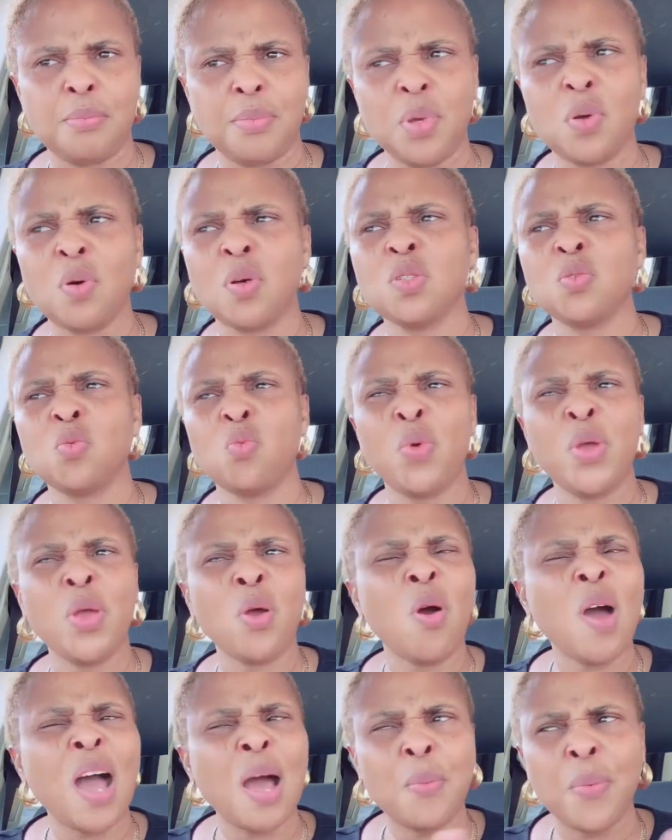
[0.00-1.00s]
Because we
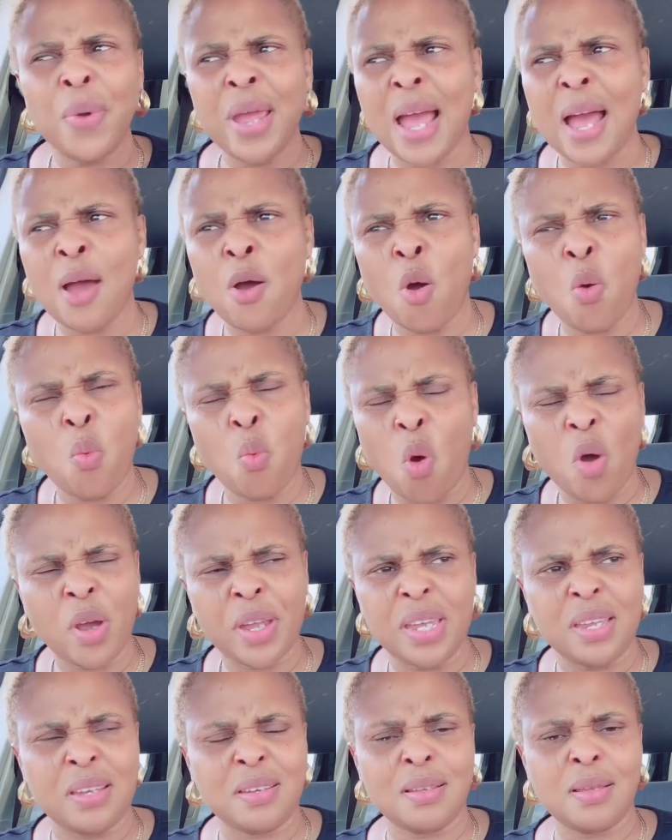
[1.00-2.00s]
are all
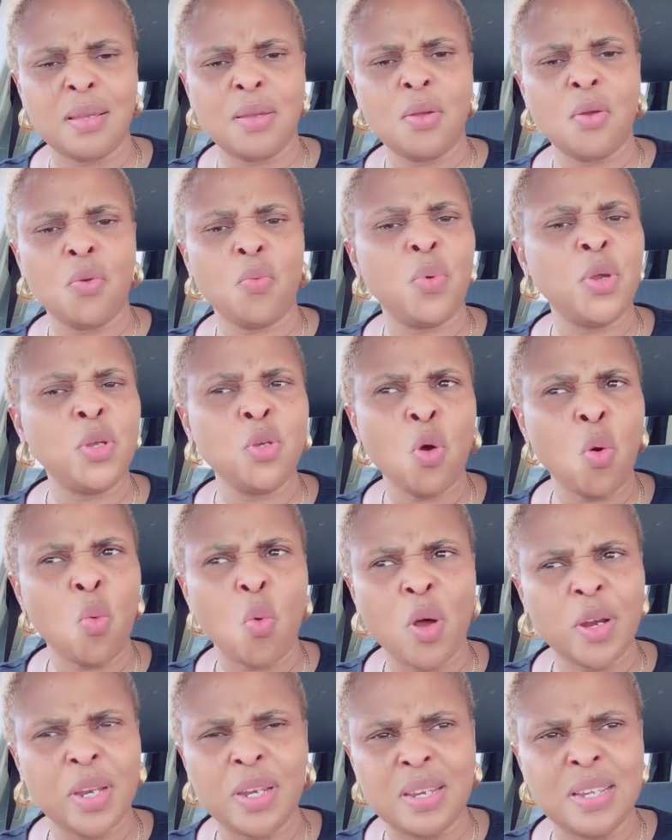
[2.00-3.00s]
working. We know
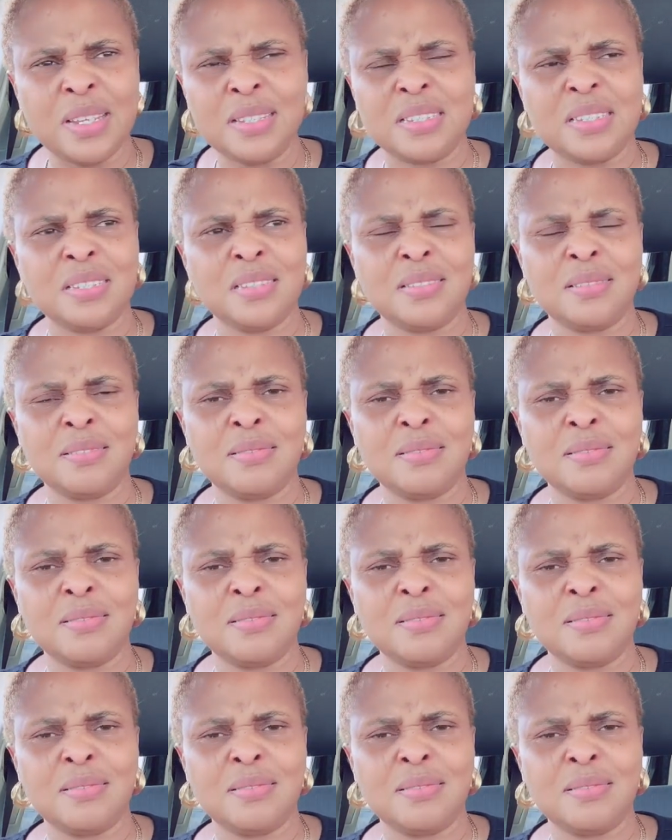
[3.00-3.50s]
what it is.